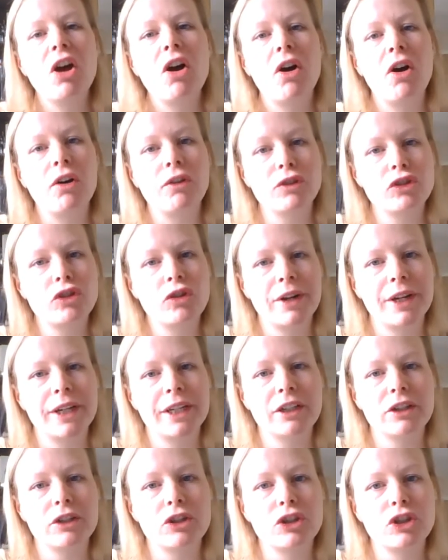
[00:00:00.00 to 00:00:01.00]
of
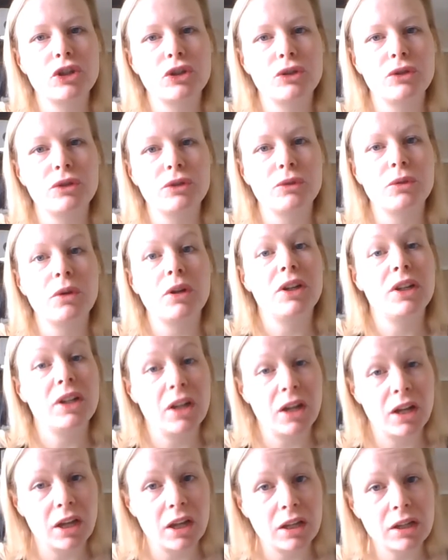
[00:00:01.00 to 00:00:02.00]
trying to
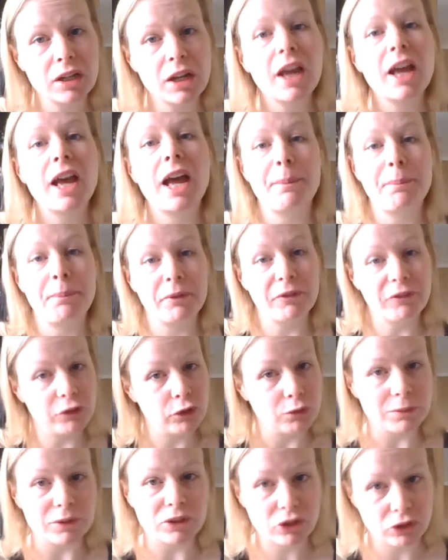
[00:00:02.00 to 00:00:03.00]
learn and
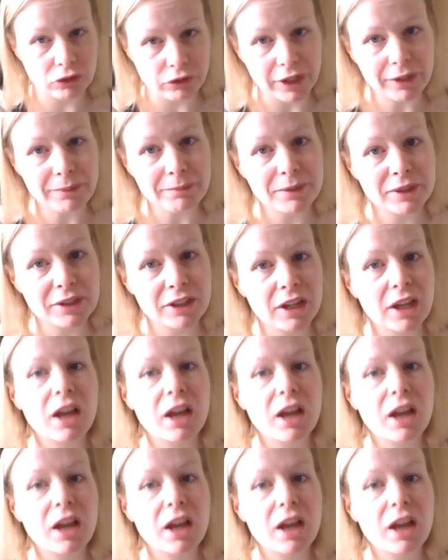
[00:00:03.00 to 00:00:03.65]
perform a script,